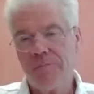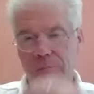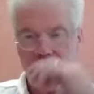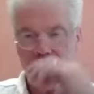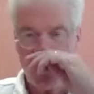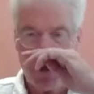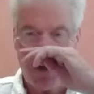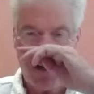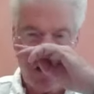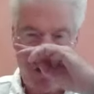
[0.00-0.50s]

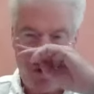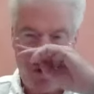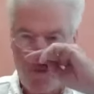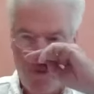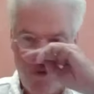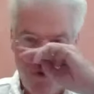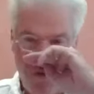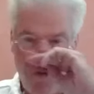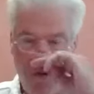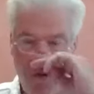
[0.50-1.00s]
He's got a low
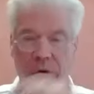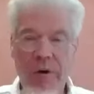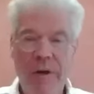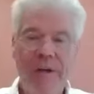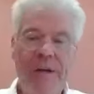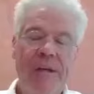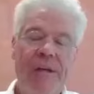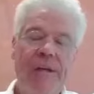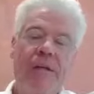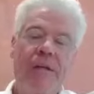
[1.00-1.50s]
approval
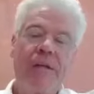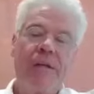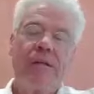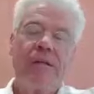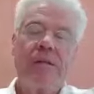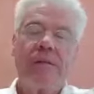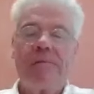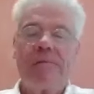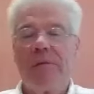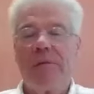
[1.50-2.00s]

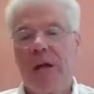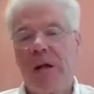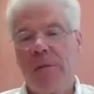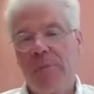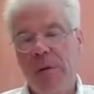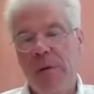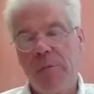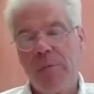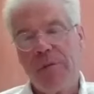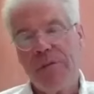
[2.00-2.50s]
rating. A lot of
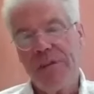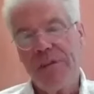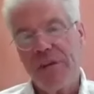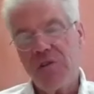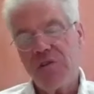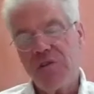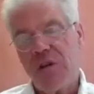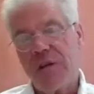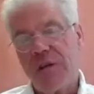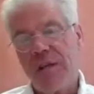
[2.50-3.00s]
people think
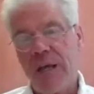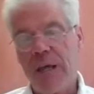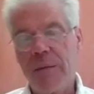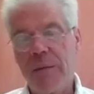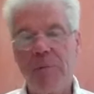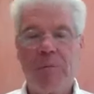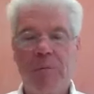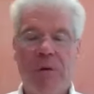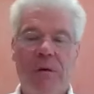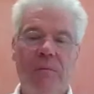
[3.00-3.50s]
he's not
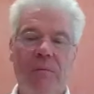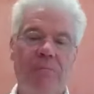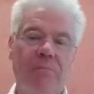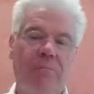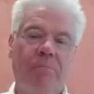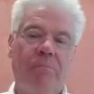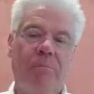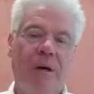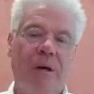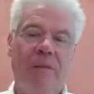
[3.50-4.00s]

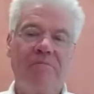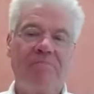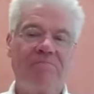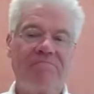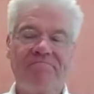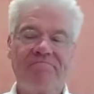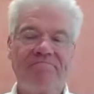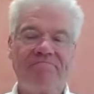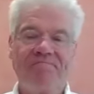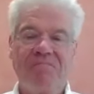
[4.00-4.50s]
capable, but
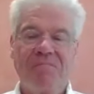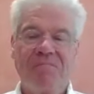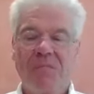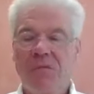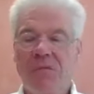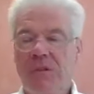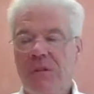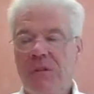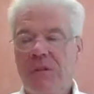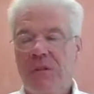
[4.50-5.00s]

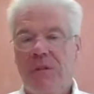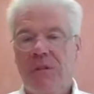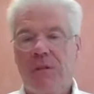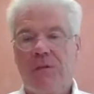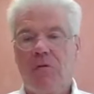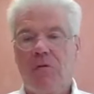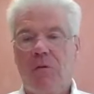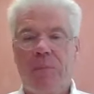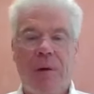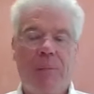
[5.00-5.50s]

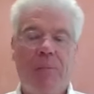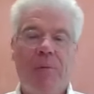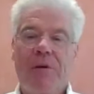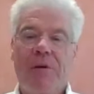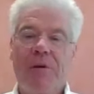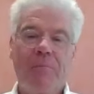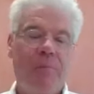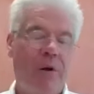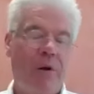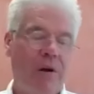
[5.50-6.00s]
the
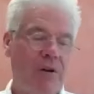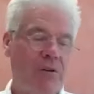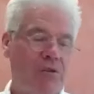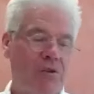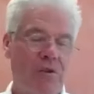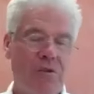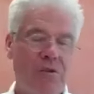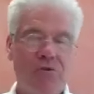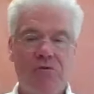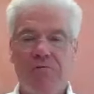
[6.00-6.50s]
Republican Party is
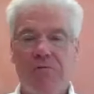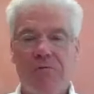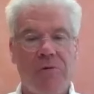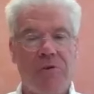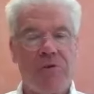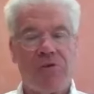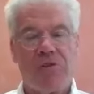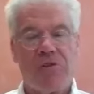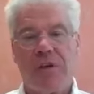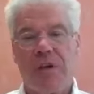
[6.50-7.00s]
going to screw
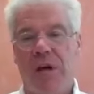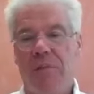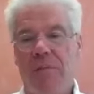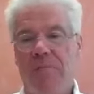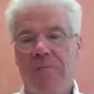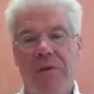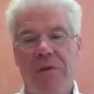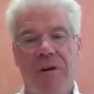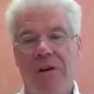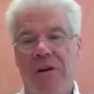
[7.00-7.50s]
this thing
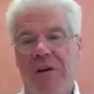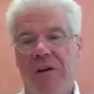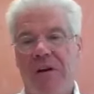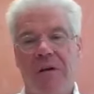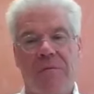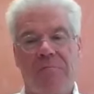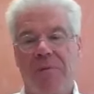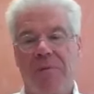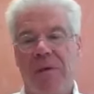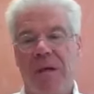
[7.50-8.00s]
up. They're not
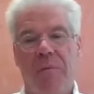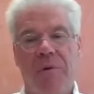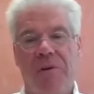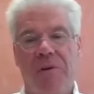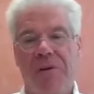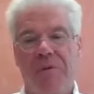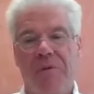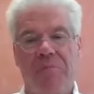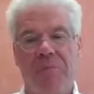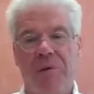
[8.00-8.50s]
going to be able to
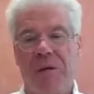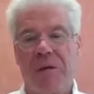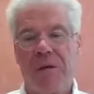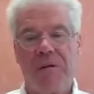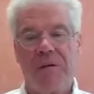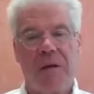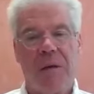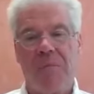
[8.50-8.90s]
compete.